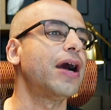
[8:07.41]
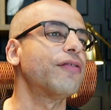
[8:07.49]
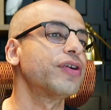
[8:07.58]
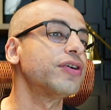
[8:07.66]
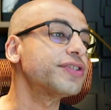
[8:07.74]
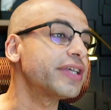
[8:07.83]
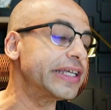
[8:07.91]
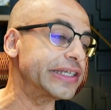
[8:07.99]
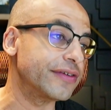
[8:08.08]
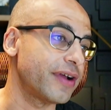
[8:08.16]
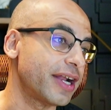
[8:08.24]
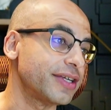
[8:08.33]
Real estate
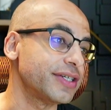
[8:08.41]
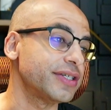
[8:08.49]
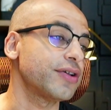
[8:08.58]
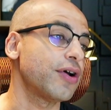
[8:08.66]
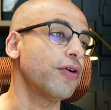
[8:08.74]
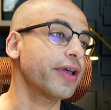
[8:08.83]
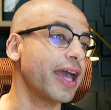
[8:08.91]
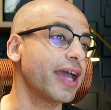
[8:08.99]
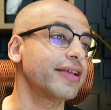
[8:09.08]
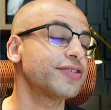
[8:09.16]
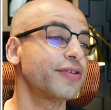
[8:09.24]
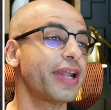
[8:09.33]
strategies.
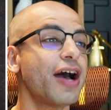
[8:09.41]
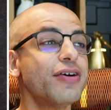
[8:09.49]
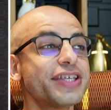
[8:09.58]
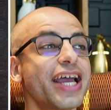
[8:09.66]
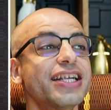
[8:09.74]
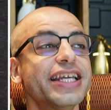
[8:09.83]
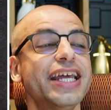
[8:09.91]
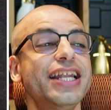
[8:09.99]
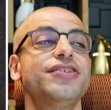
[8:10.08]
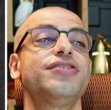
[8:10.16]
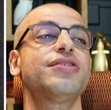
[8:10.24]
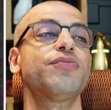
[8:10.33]
Okay, so now let's actually get
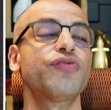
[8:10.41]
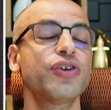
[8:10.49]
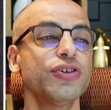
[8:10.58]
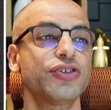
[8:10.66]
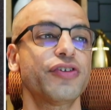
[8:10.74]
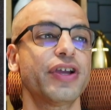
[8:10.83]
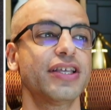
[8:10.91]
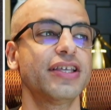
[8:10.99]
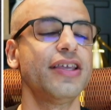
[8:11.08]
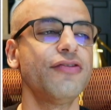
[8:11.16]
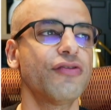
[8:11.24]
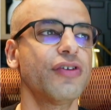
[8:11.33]
into some real
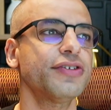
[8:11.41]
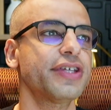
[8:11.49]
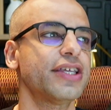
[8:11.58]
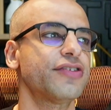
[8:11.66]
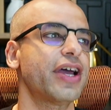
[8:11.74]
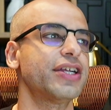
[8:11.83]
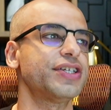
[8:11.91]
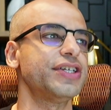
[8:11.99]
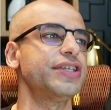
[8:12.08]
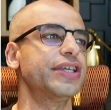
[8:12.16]
estate strategies.